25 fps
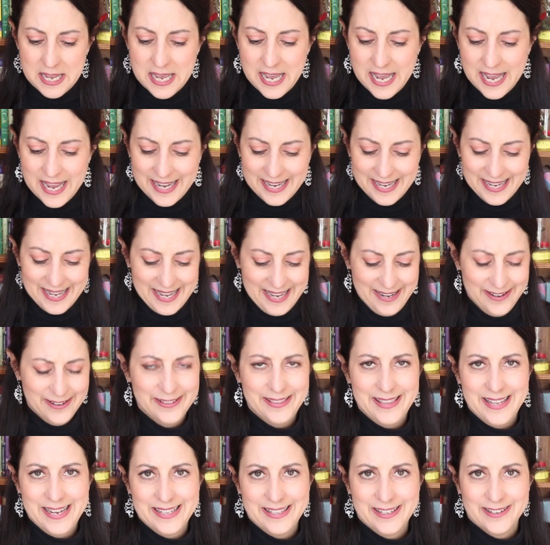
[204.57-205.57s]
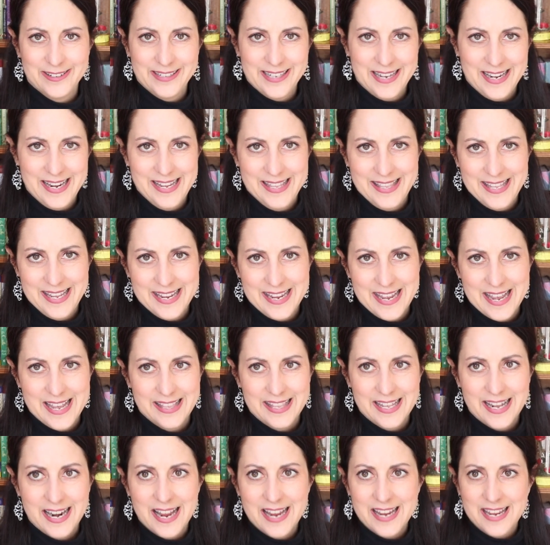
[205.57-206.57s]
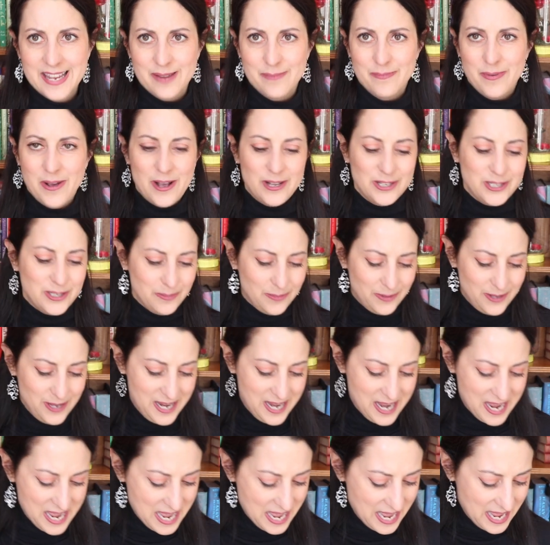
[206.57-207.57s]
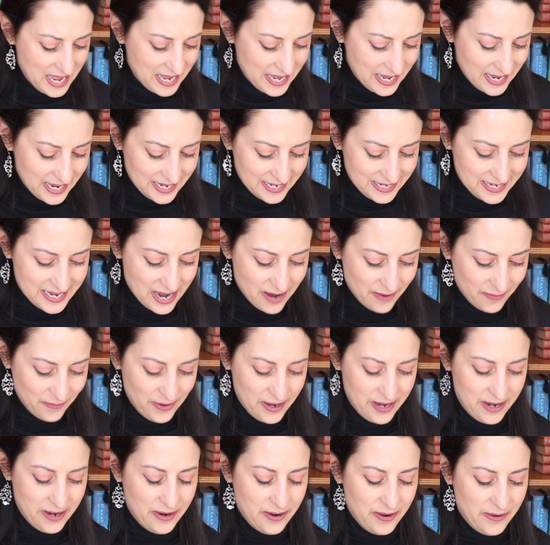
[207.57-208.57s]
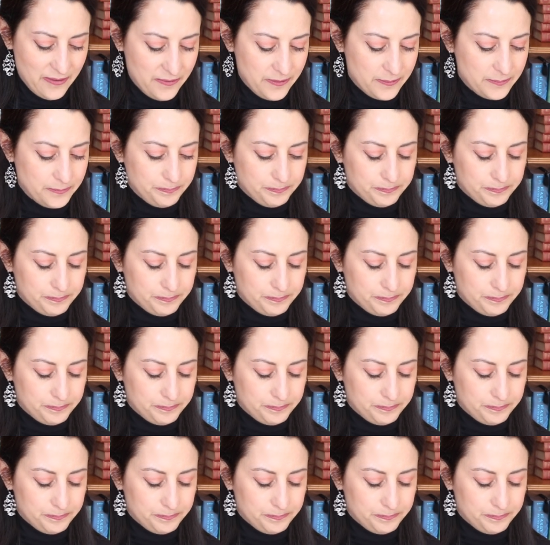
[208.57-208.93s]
I don't think there's anything yet that I can possibly get rid of.